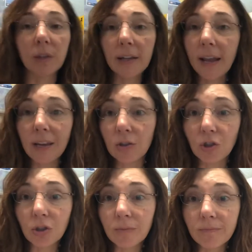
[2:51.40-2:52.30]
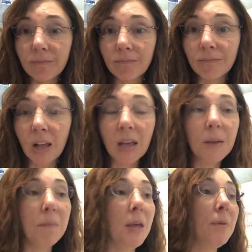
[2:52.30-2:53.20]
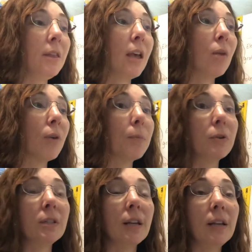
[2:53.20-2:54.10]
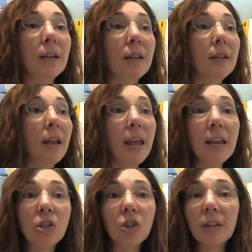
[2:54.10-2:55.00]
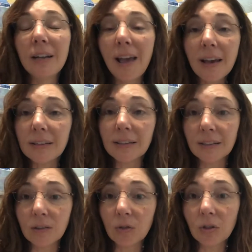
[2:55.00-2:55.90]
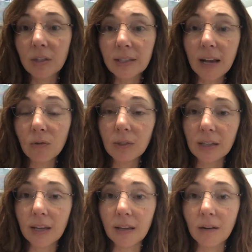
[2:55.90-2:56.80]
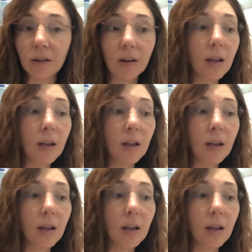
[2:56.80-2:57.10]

an H. Maybe they represent an H and an S because those are the sounds they hear.